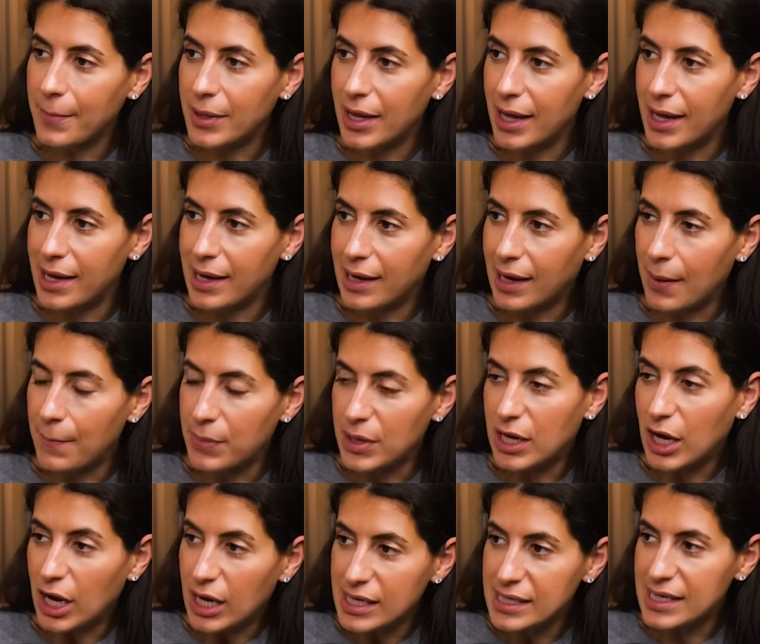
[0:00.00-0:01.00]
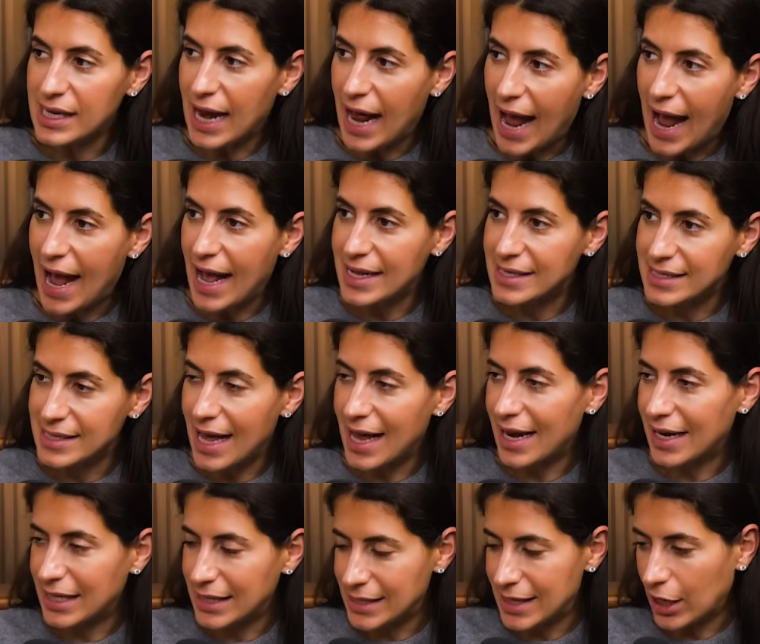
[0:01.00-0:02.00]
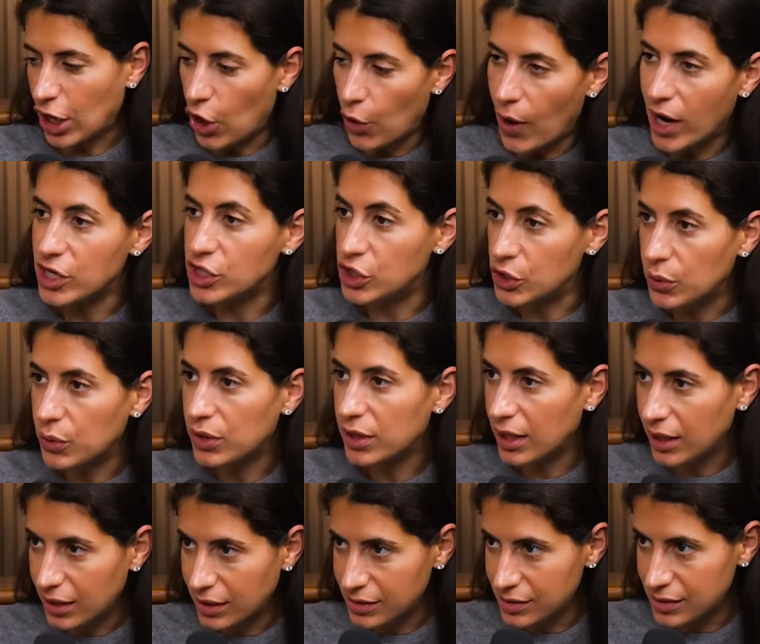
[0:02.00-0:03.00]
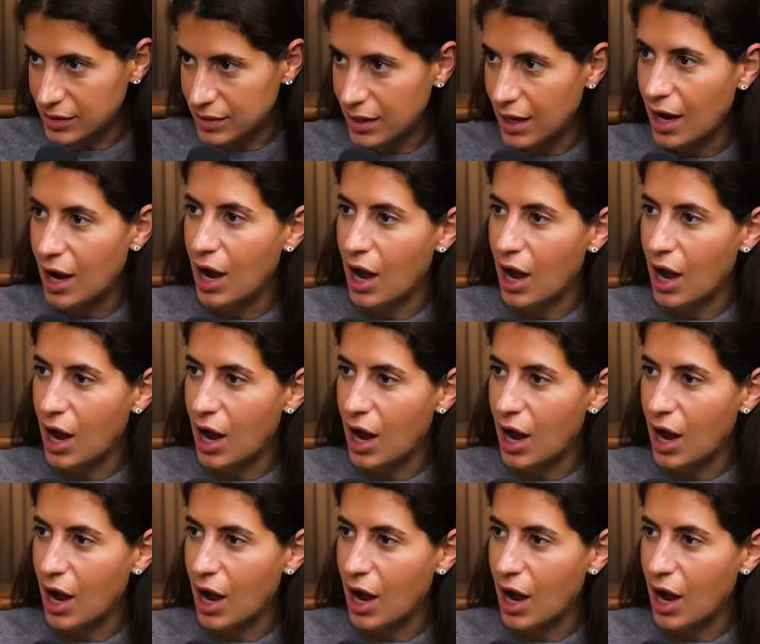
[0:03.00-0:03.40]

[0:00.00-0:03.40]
I'm like, because it adds that, and it's like, oh, I do things.